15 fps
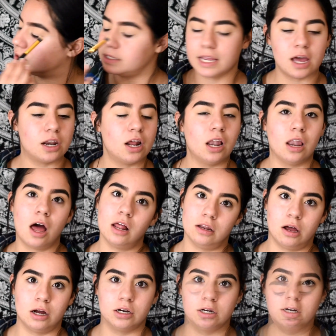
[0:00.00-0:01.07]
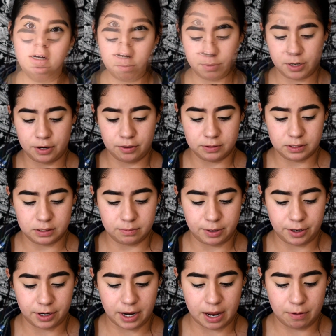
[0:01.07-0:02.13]
stay on a lot longer. So I'm gonna use this
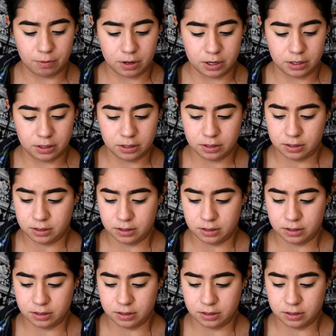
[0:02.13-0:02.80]
Mary Kay one.